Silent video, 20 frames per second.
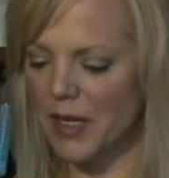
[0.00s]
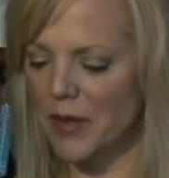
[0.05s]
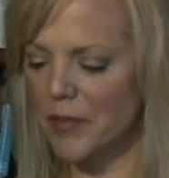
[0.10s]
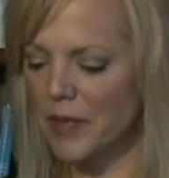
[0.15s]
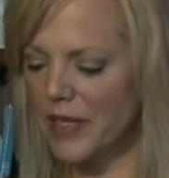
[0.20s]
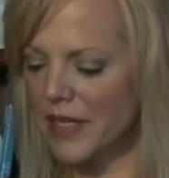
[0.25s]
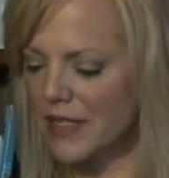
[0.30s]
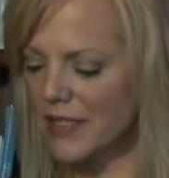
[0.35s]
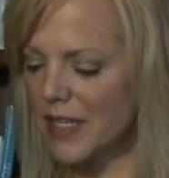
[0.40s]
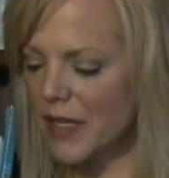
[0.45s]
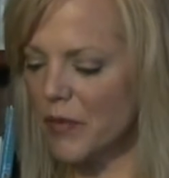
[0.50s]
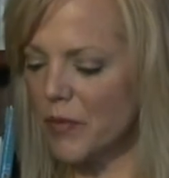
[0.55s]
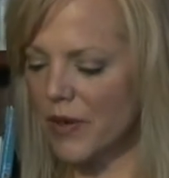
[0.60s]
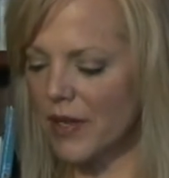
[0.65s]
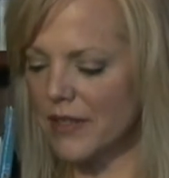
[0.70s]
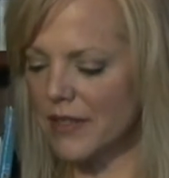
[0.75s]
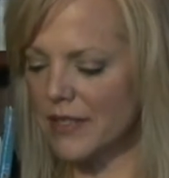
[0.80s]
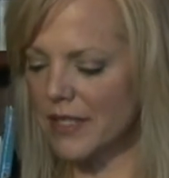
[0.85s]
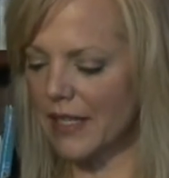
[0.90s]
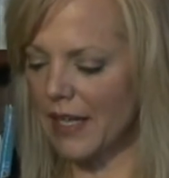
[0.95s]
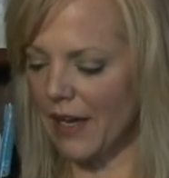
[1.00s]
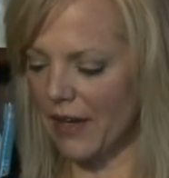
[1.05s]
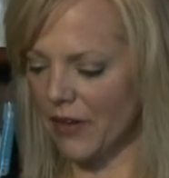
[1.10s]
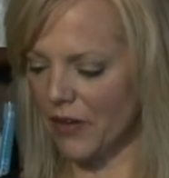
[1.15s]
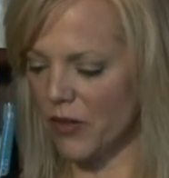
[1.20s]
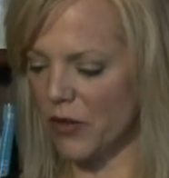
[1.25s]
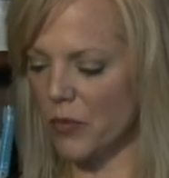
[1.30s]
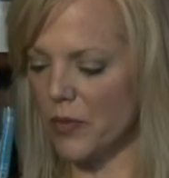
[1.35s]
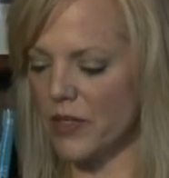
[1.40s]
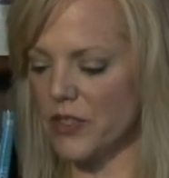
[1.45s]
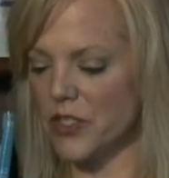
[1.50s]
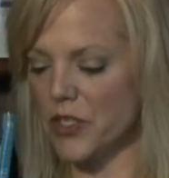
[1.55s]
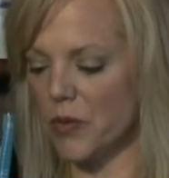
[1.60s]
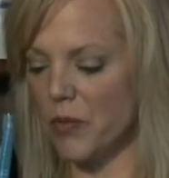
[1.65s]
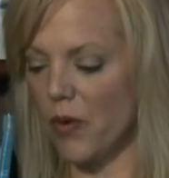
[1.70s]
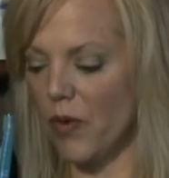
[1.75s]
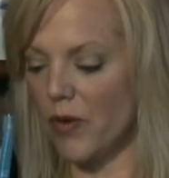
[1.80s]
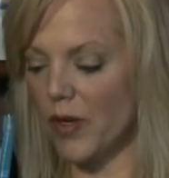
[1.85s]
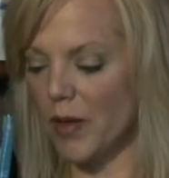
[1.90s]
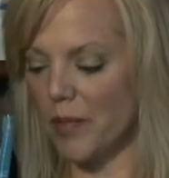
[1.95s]
Because I went to get her when she
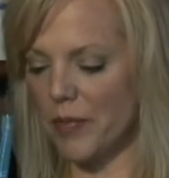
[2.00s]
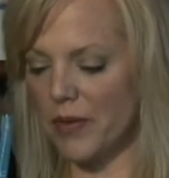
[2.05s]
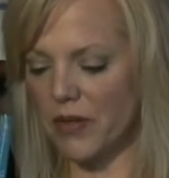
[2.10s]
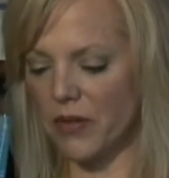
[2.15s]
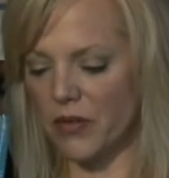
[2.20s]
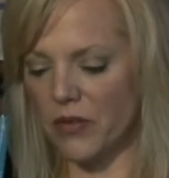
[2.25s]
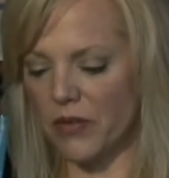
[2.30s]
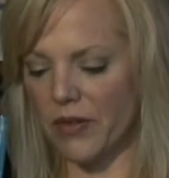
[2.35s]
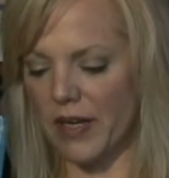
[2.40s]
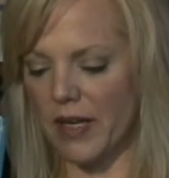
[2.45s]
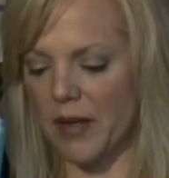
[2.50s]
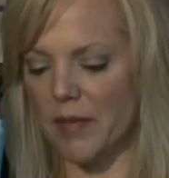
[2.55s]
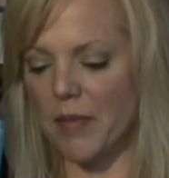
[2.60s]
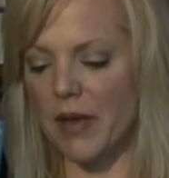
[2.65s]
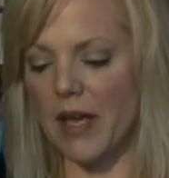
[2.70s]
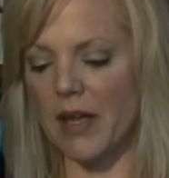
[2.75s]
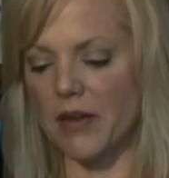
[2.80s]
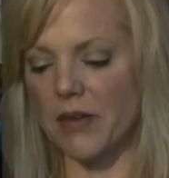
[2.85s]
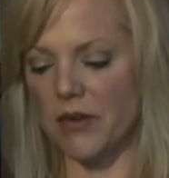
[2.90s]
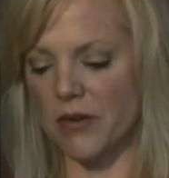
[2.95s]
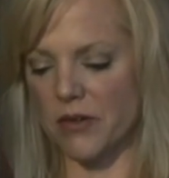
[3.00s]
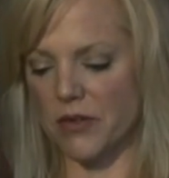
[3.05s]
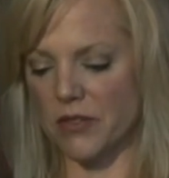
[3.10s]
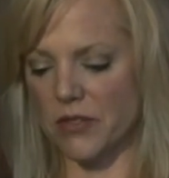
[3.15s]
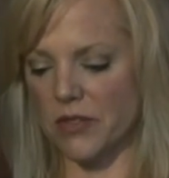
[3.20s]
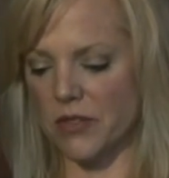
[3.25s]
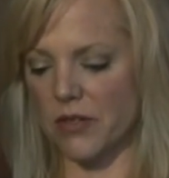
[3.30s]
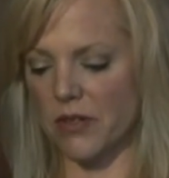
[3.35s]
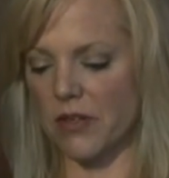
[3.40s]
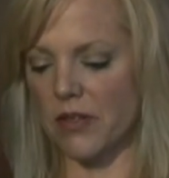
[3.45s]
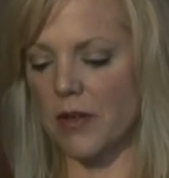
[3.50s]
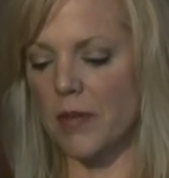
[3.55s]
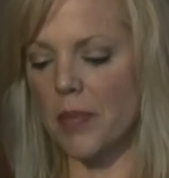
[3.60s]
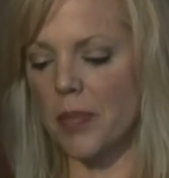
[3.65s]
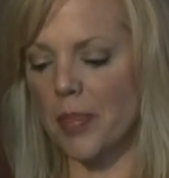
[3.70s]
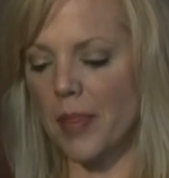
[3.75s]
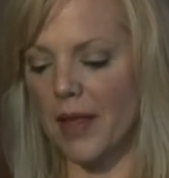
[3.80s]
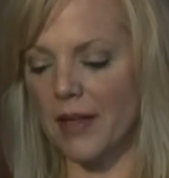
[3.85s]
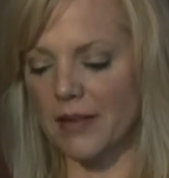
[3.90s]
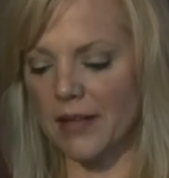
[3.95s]
woke up in her crib and nursed her
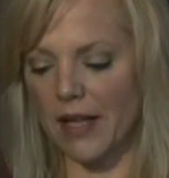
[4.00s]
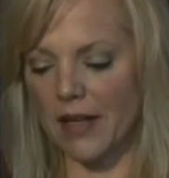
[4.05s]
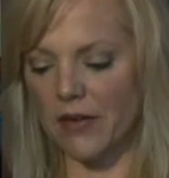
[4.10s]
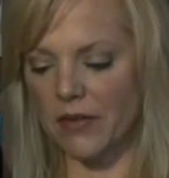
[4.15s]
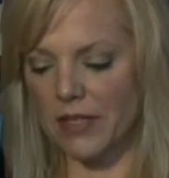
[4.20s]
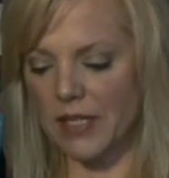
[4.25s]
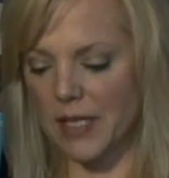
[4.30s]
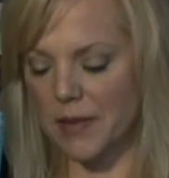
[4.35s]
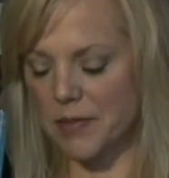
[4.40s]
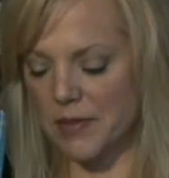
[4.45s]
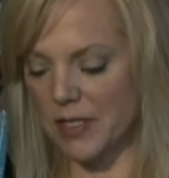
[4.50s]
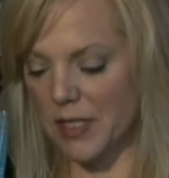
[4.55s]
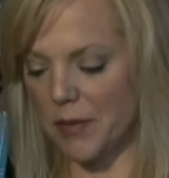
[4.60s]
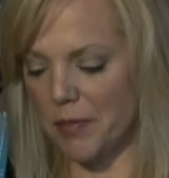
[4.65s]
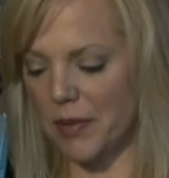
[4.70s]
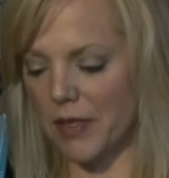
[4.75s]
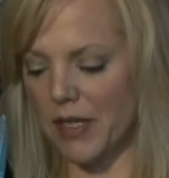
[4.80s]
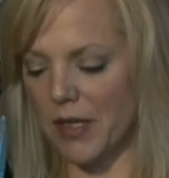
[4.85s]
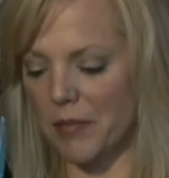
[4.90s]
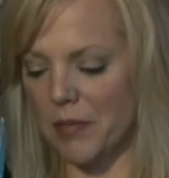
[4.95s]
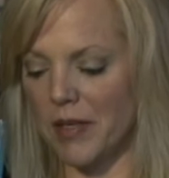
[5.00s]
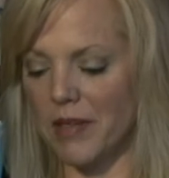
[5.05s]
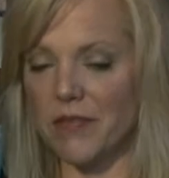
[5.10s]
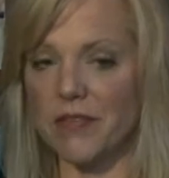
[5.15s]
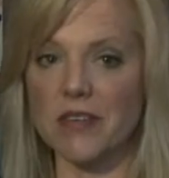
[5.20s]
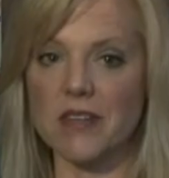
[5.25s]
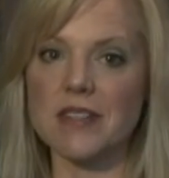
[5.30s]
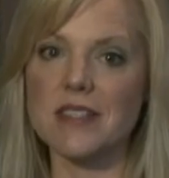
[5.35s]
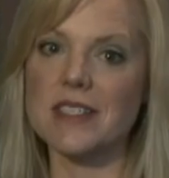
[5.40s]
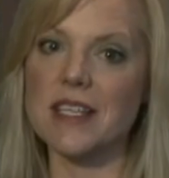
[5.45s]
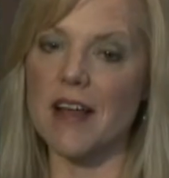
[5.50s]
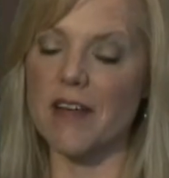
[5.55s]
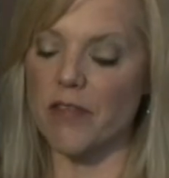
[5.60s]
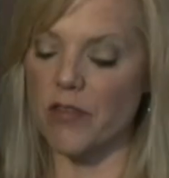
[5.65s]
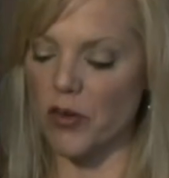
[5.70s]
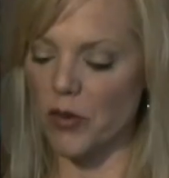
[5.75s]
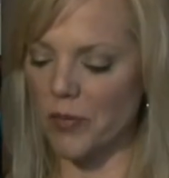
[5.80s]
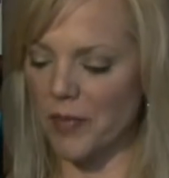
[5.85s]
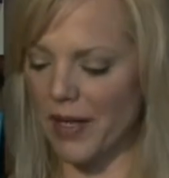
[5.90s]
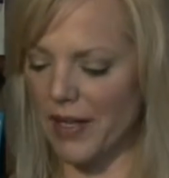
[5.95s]
and let her keep sleeping on me for
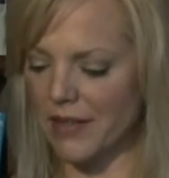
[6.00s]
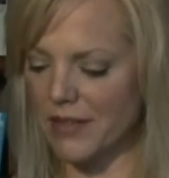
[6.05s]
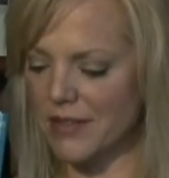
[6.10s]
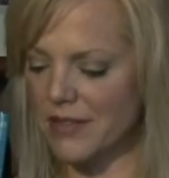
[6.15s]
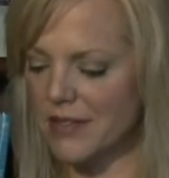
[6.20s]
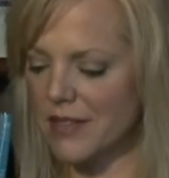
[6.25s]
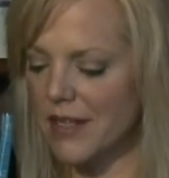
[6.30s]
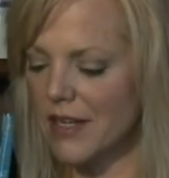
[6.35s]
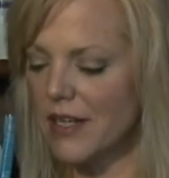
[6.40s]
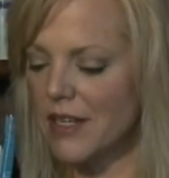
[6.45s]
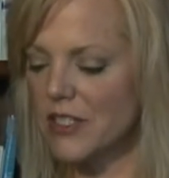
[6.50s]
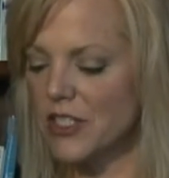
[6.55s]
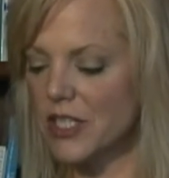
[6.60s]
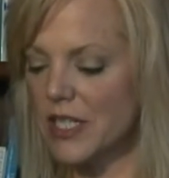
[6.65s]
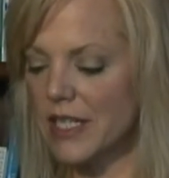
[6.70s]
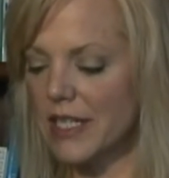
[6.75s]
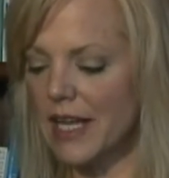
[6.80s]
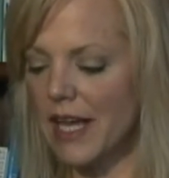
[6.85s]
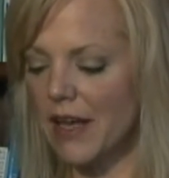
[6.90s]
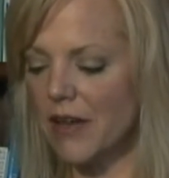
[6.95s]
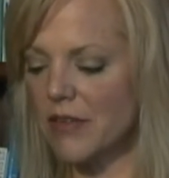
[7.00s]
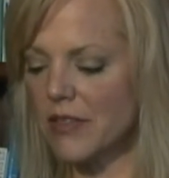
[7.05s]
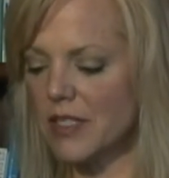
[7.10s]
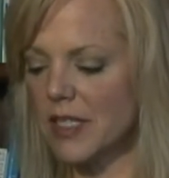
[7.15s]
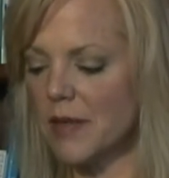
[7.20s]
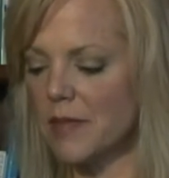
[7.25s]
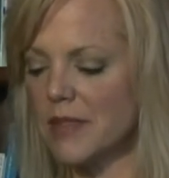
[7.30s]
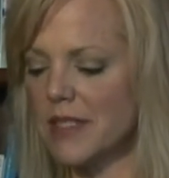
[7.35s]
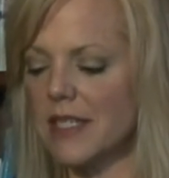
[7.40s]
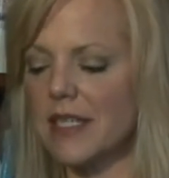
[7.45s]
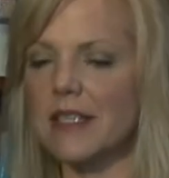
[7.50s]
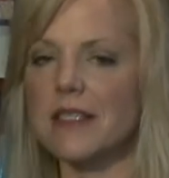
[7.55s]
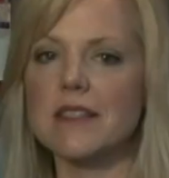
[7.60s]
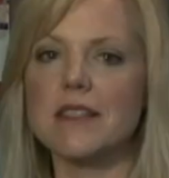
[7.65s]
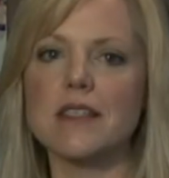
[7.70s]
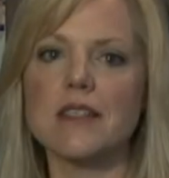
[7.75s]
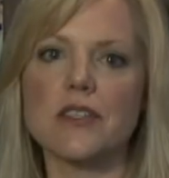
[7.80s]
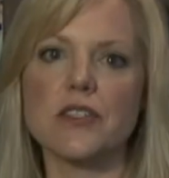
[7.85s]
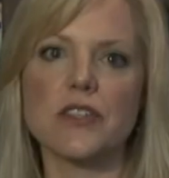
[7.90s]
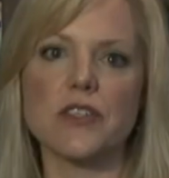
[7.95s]
several months, she now seems
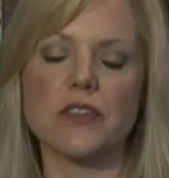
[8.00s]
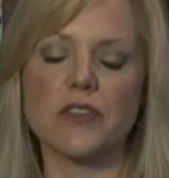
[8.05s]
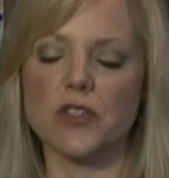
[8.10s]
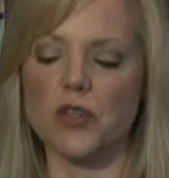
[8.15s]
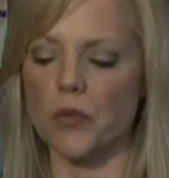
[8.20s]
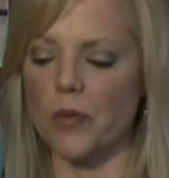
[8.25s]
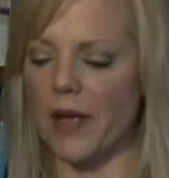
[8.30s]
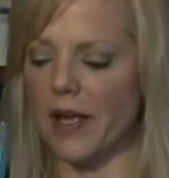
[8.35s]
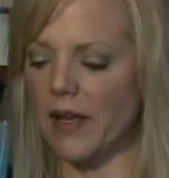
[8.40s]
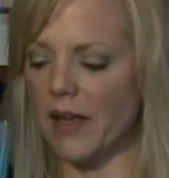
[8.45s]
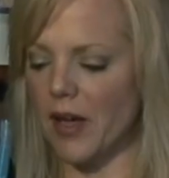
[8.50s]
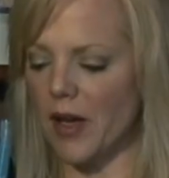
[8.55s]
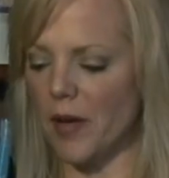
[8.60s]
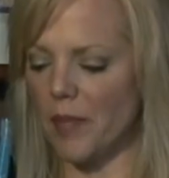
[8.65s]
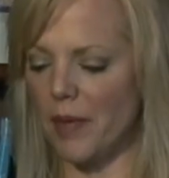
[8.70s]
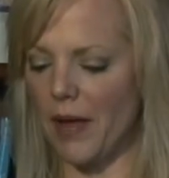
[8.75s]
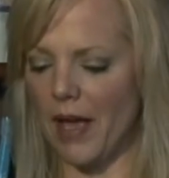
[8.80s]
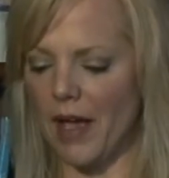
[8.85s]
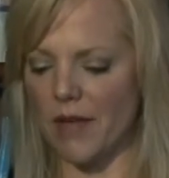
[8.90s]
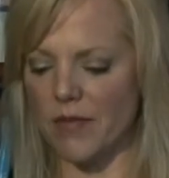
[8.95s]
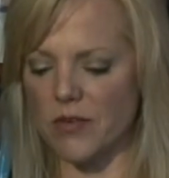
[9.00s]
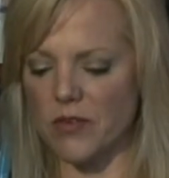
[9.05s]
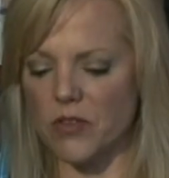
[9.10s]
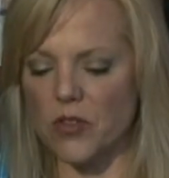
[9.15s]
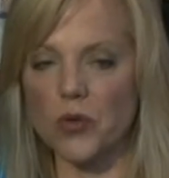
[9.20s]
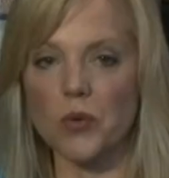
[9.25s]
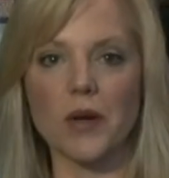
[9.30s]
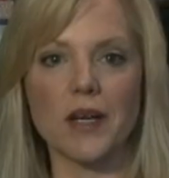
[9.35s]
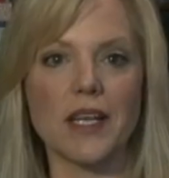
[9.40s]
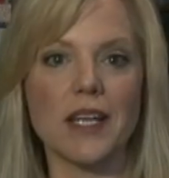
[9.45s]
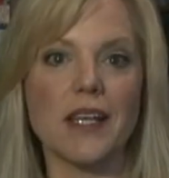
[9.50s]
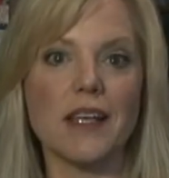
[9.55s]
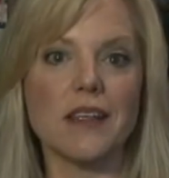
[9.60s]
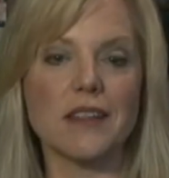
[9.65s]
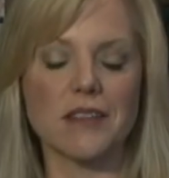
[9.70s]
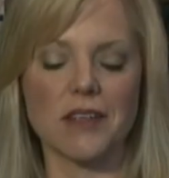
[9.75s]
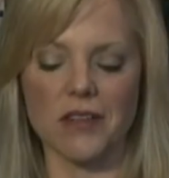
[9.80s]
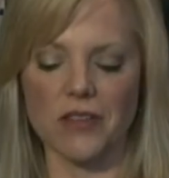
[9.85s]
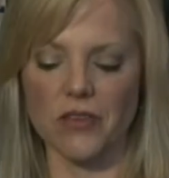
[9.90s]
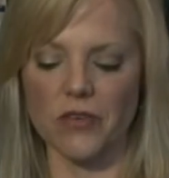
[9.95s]
conditioned to wake up after
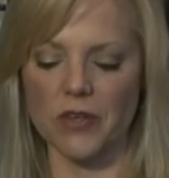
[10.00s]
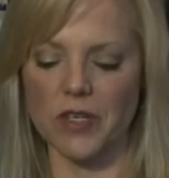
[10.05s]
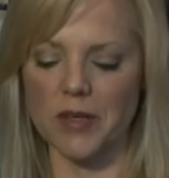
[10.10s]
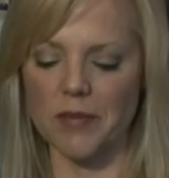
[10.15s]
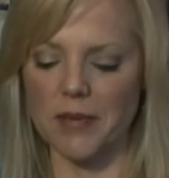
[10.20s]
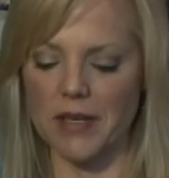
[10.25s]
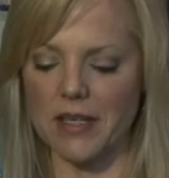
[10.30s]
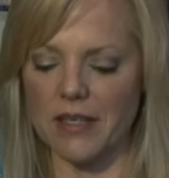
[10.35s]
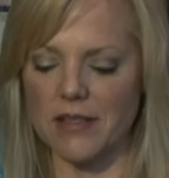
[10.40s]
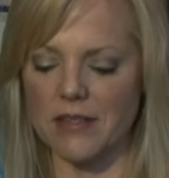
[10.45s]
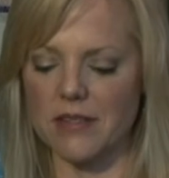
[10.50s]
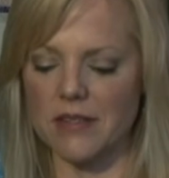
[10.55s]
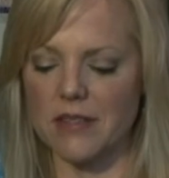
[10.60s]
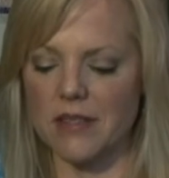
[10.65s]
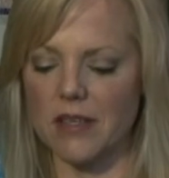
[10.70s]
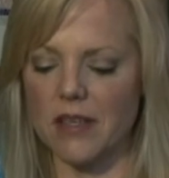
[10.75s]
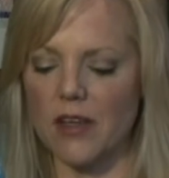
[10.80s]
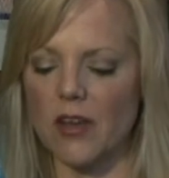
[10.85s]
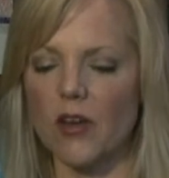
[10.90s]
twenty to thirty minutes.